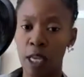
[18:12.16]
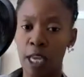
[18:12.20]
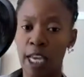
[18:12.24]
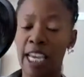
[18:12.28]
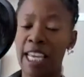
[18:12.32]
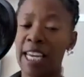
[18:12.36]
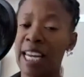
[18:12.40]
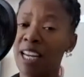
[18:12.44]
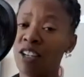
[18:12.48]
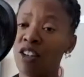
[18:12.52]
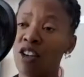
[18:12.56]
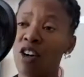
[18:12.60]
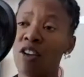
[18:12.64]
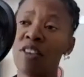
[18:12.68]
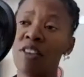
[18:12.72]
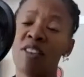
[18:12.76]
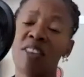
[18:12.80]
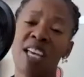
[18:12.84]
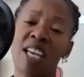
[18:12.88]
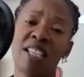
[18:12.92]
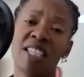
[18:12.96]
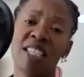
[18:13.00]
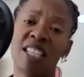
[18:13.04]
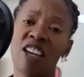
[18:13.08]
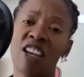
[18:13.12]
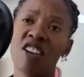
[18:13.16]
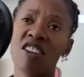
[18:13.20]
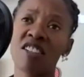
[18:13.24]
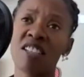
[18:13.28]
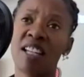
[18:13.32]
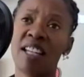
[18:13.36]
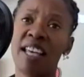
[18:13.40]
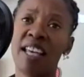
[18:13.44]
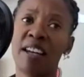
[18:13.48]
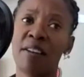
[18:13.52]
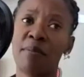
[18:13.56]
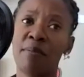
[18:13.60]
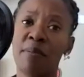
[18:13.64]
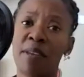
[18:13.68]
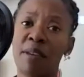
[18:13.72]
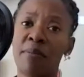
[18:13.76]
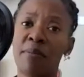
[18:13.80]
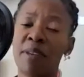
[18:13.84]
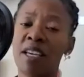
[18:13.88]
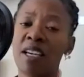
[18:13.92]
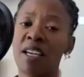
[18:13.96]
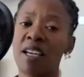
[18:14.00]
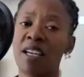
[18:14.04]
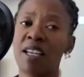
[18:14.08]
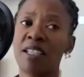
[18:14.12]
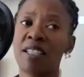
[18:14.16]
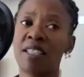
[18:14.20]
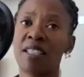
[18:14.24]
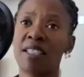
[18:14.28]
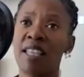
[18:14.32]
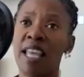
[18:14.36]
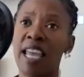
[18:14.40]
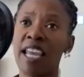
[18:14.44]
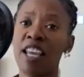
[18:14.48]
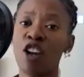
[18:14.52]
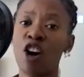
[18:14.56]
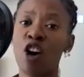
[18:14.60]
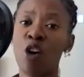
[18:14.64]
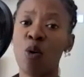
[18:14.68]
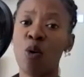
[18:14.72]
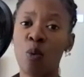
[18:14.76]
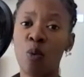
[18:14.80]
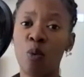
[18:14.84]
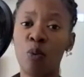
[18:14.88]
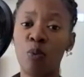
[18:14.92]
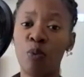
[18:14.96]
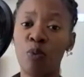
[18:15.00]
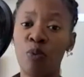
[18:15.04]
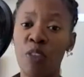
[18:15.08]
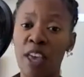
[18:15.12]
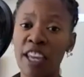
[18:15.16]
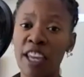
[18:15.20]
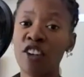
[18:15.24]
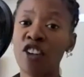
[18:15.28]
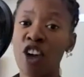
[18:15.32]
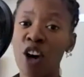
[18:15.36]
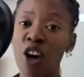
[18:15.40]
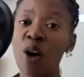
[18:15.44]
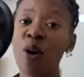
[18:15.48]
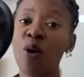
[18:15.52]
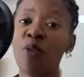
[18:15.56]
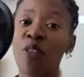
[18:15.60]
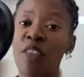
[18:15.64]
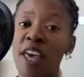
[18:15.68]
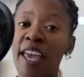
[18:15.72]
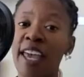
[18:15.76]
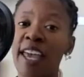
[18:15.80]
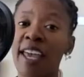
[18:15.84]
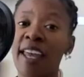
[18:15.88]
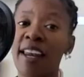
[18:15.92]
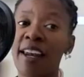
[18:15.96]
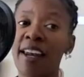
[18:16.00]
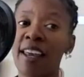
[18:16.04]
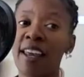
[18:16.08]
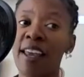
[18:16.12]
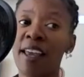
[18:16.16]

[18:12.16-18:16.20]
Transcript: And I know that scares a lot of men because they know that